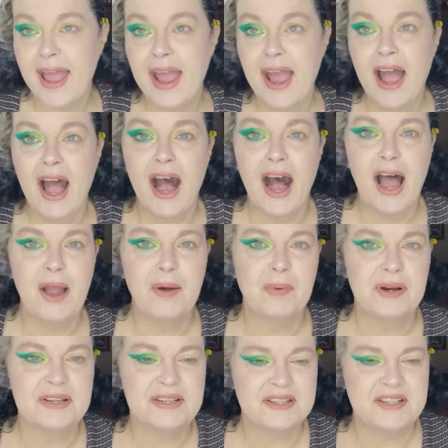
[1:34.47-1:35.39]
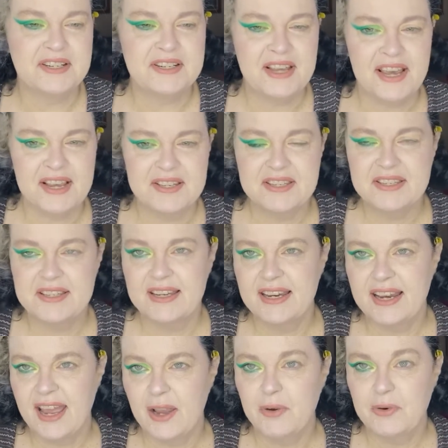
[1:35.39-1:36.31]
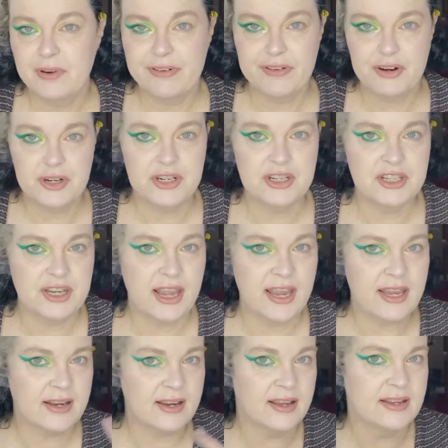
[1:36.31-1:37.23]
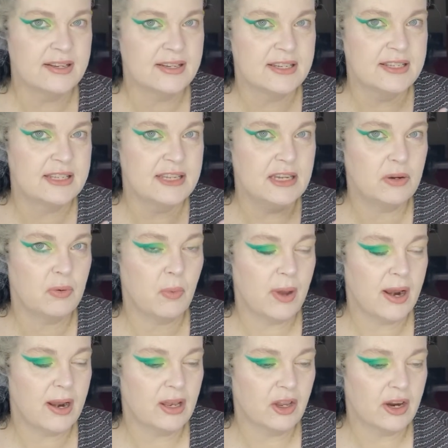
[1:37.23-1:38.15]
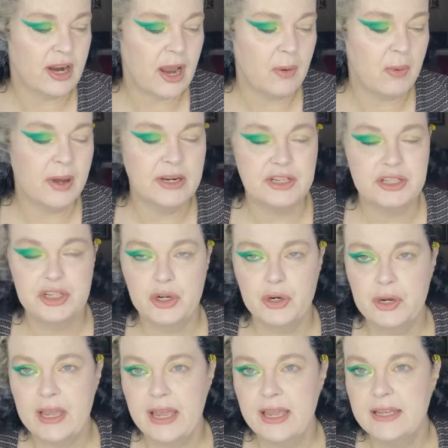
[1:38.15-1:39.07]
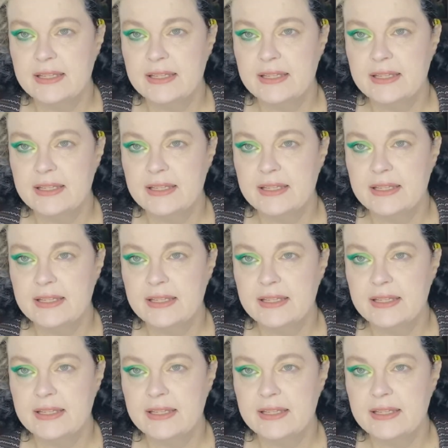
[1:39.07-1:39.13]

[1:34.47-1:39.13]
I wanted to test it out first, A, to see what look I wanted to create,